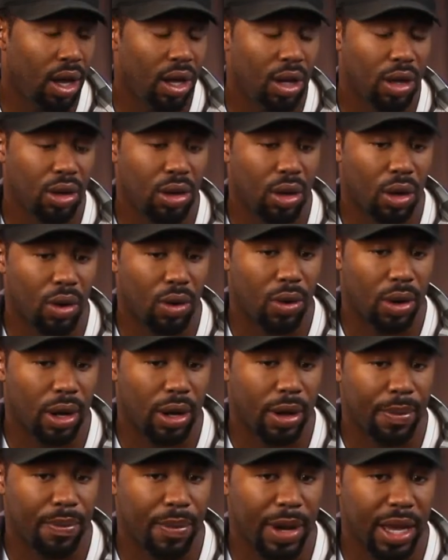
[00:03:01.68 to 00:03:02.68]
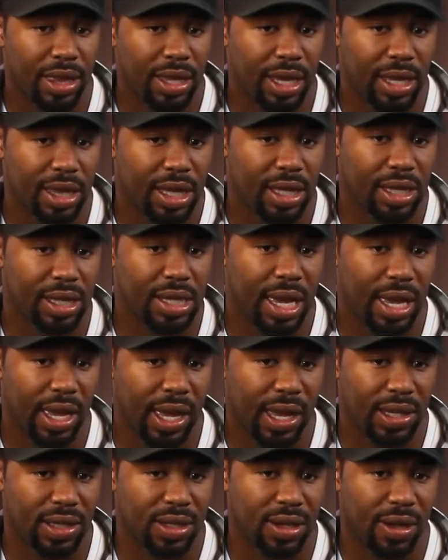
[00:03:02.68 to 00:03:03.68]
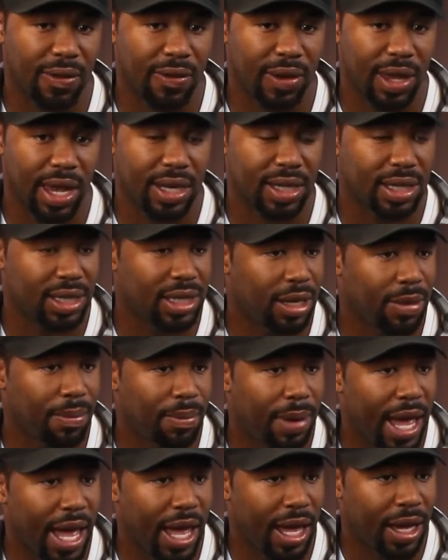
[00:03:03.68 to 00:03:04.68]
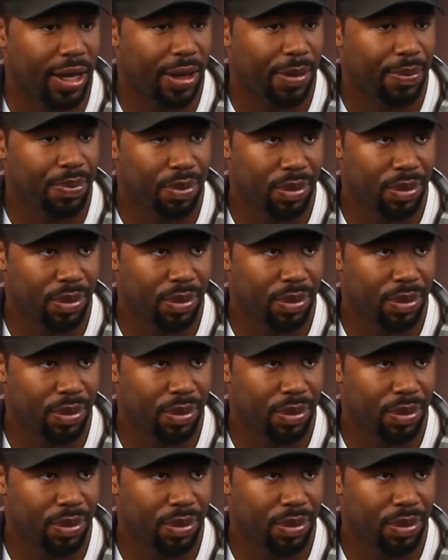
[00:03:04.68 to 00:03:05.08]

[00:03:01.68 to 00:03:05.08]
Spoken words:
You know, I think the days of kind of sitting back